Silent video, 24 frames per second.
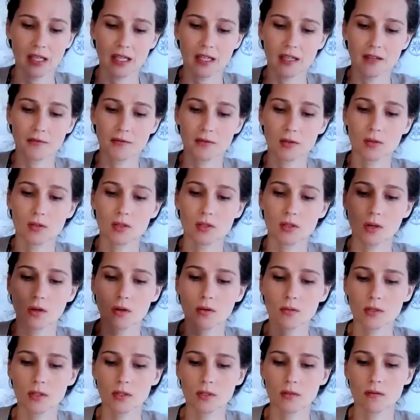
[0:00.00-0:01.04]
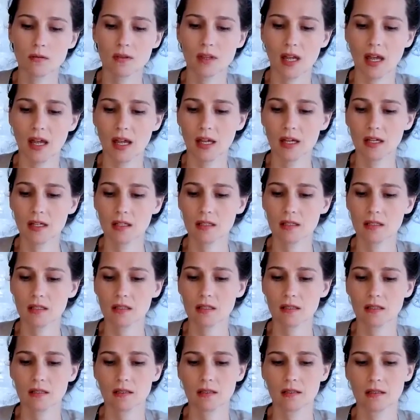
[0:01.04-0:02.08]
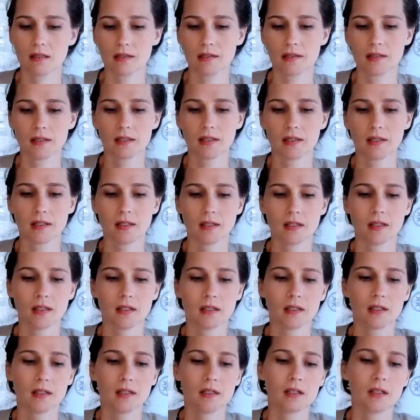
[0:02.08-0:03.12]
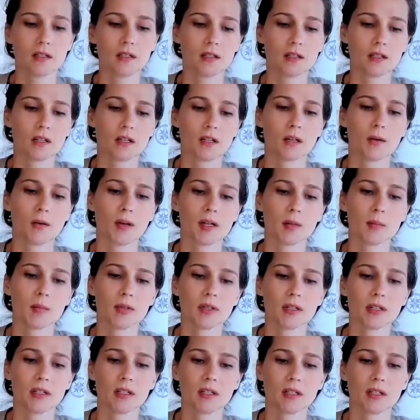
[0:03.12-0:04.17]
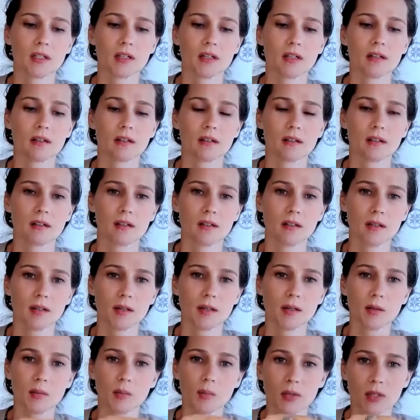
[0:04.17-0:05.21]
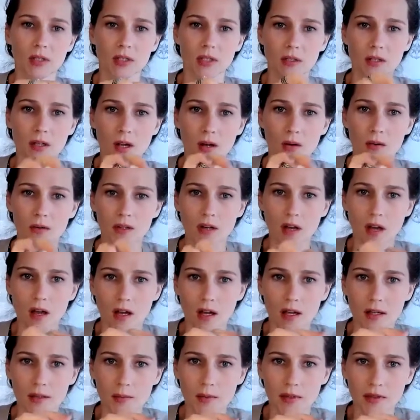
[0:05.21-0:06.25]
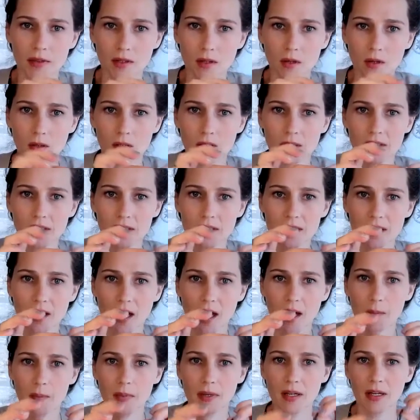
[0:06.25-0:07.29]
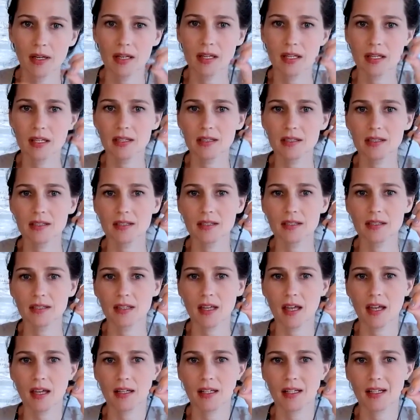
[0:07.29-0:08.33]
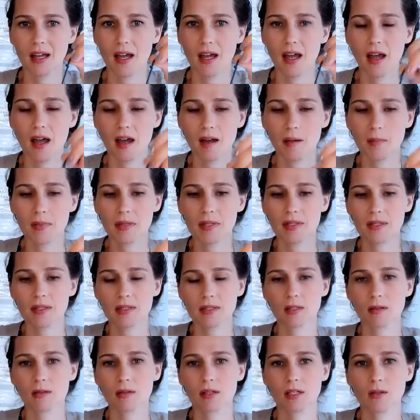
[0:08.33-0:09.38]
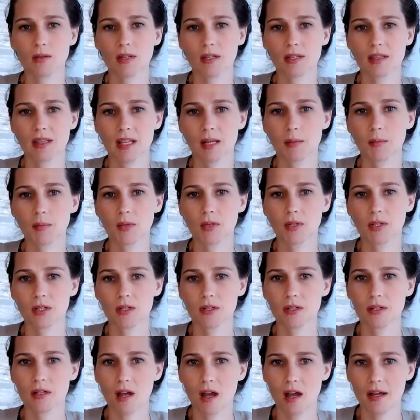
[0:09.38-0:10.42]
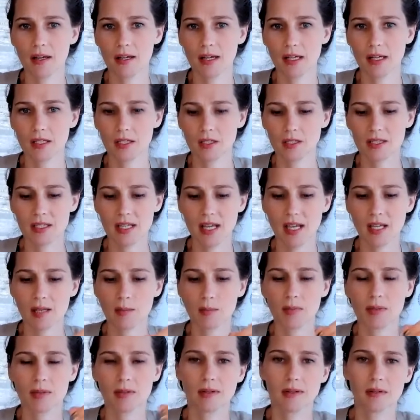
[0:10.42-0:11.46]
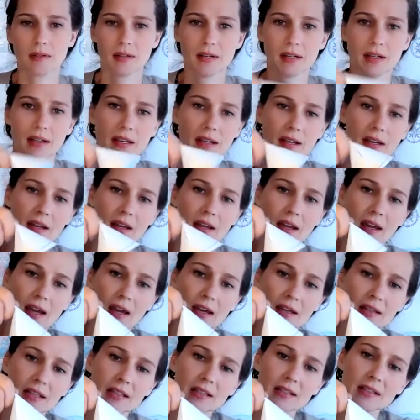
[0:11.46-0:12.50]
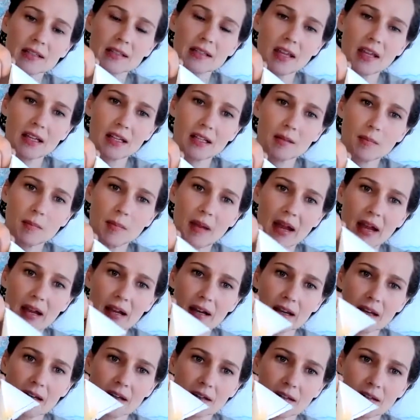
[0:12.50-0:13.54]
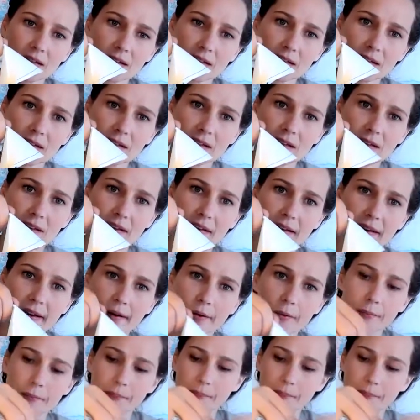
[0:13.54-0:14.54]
If you don't do that, you're going to want to put your cone on with the hole in the top, slide it up so that you can then put your knot and your tape, and then slide it back down.